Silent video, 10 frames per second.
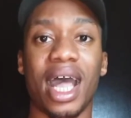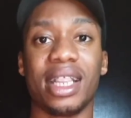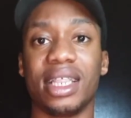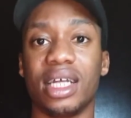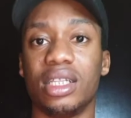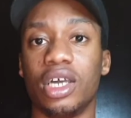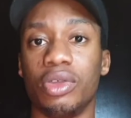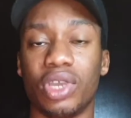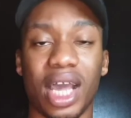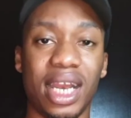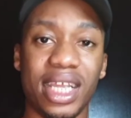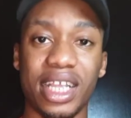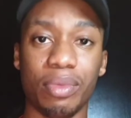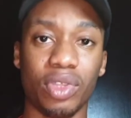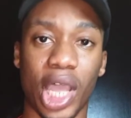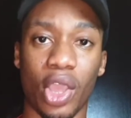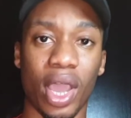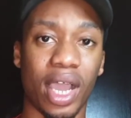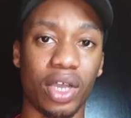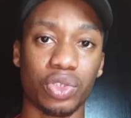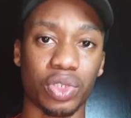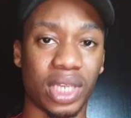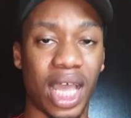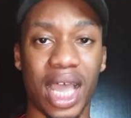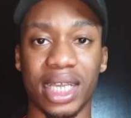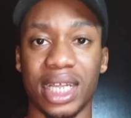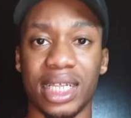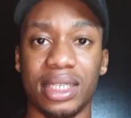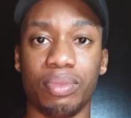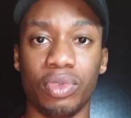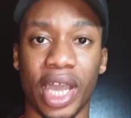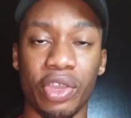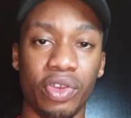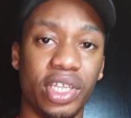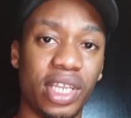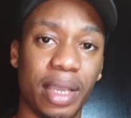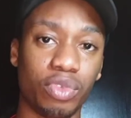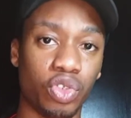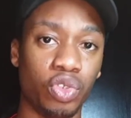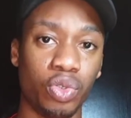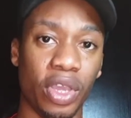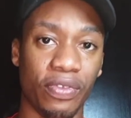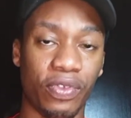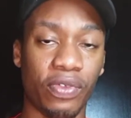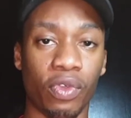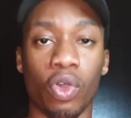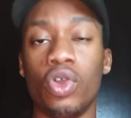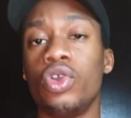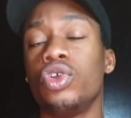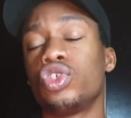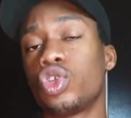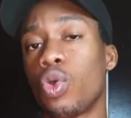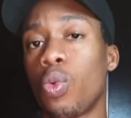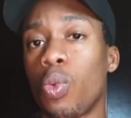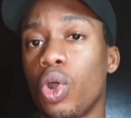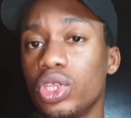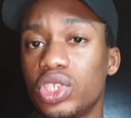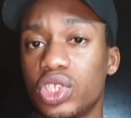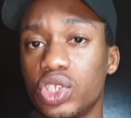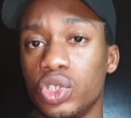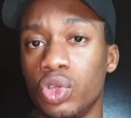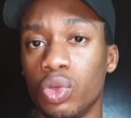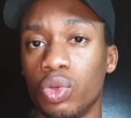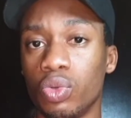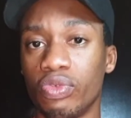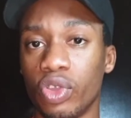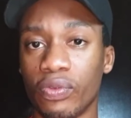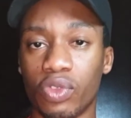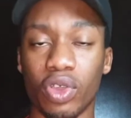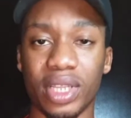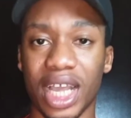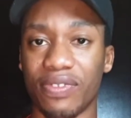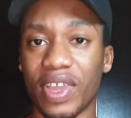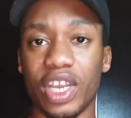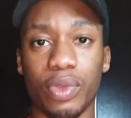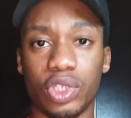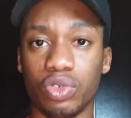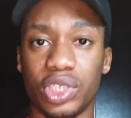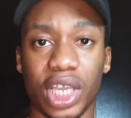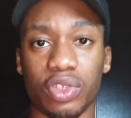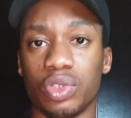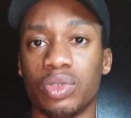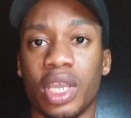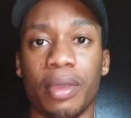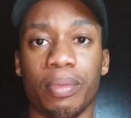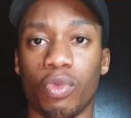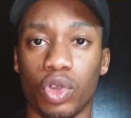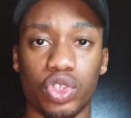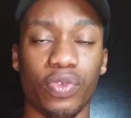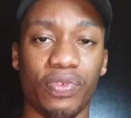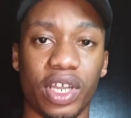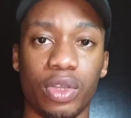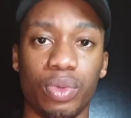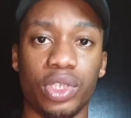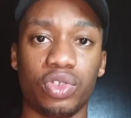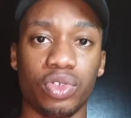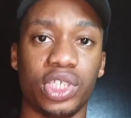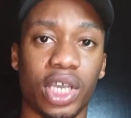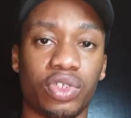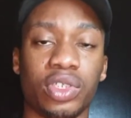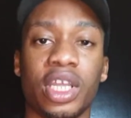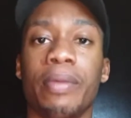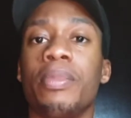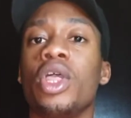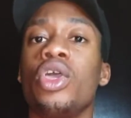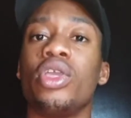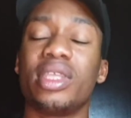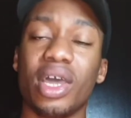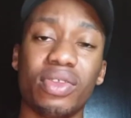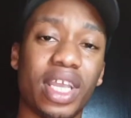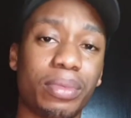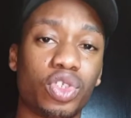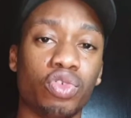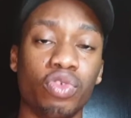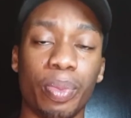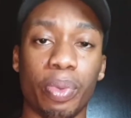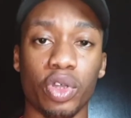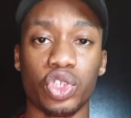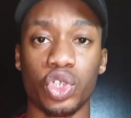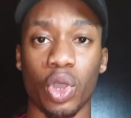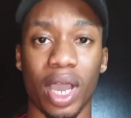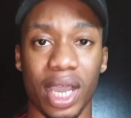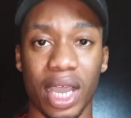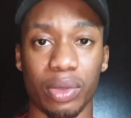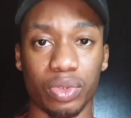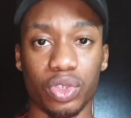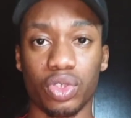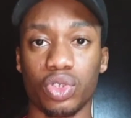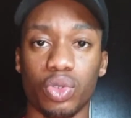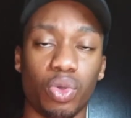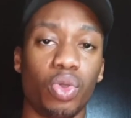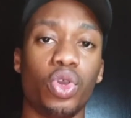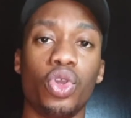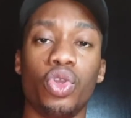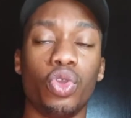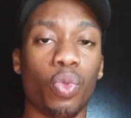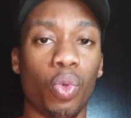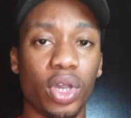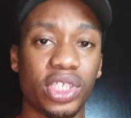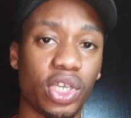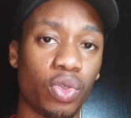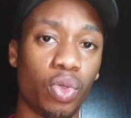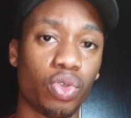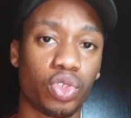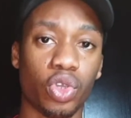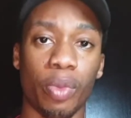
and then, uh, you can let them know that your account was hacked and that you need them to do you a favor so once you you've done that, find a way to reach out to them. Once you find a way to reach out to them, tell them to report your account. So once they go to